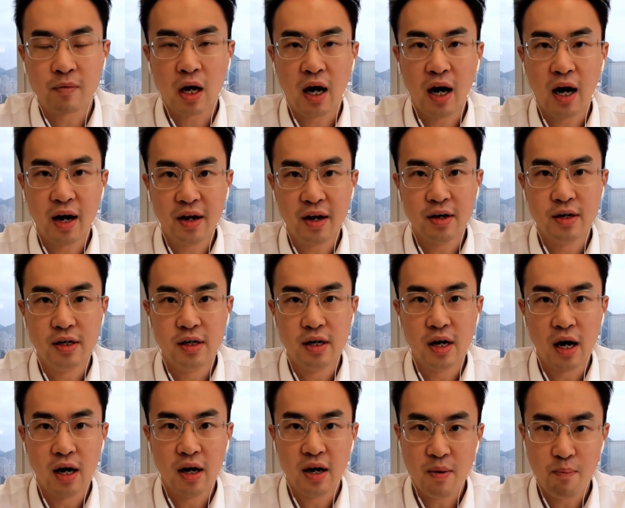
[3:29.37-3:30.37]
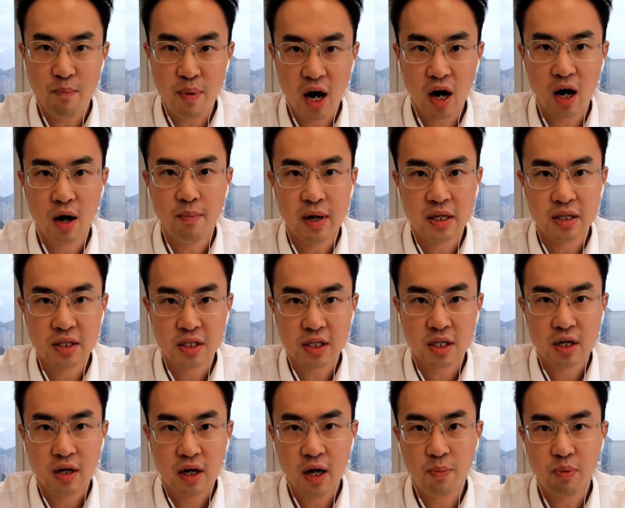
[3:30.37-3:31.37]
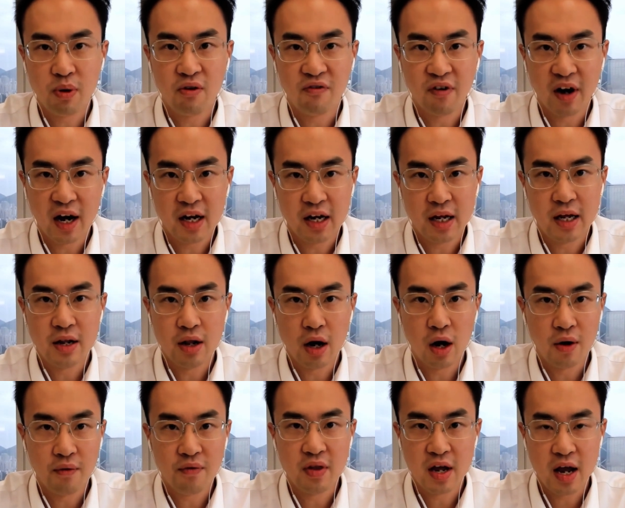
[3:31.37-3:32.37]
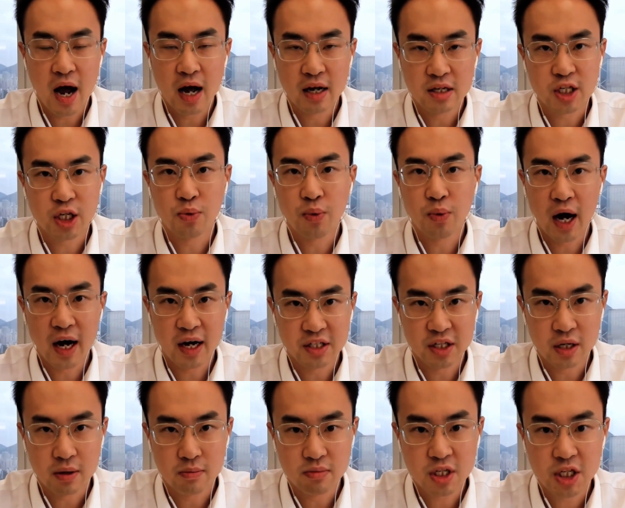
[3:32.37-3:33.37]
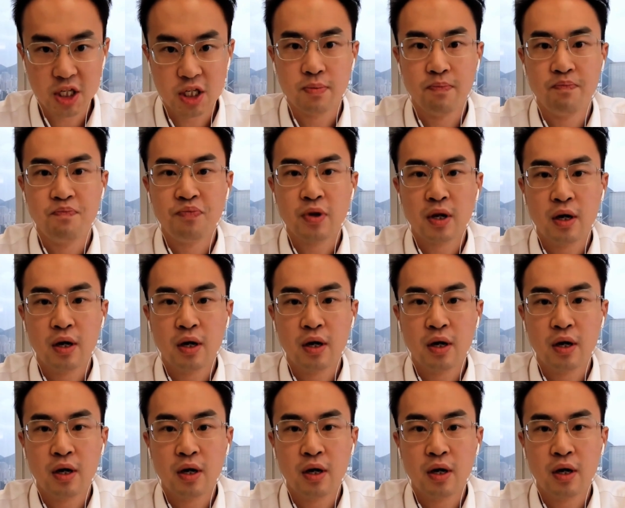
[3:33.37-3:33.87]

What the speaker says: higher impairment provided on the unsold items.